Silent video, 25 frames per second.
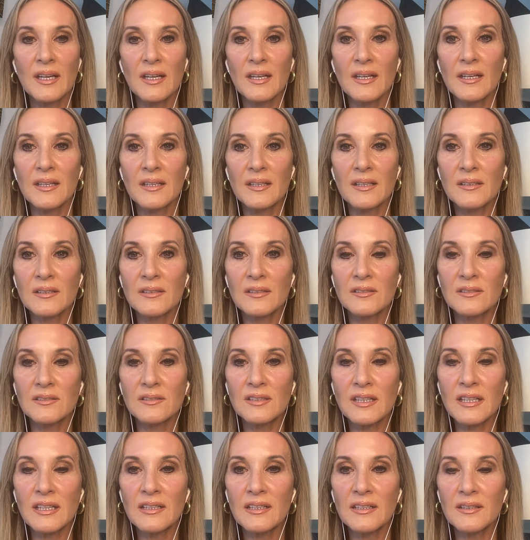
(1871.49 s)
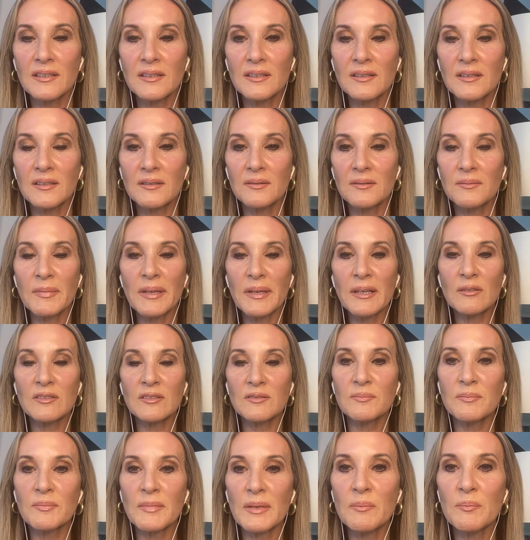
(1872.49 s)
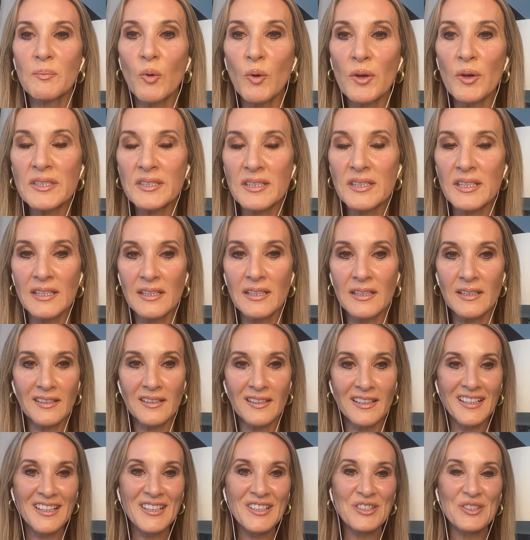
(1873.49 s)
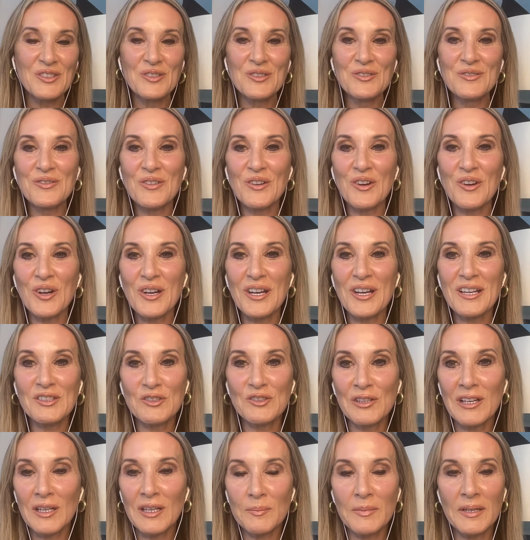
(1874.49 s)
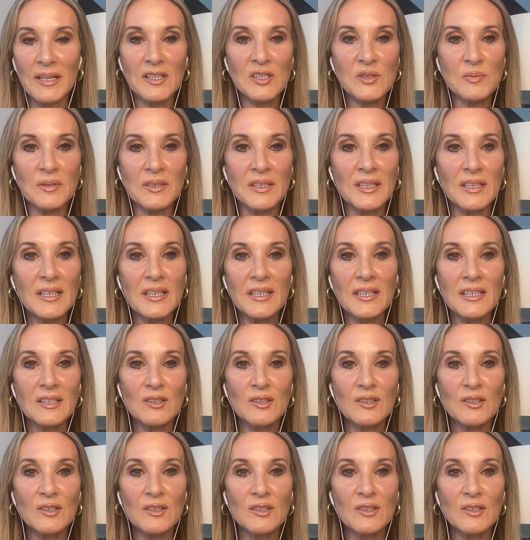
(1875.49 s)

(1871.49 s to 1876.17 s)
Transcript: And Taylor, male, boy Taylor, yes. you've, uh, you like my husband.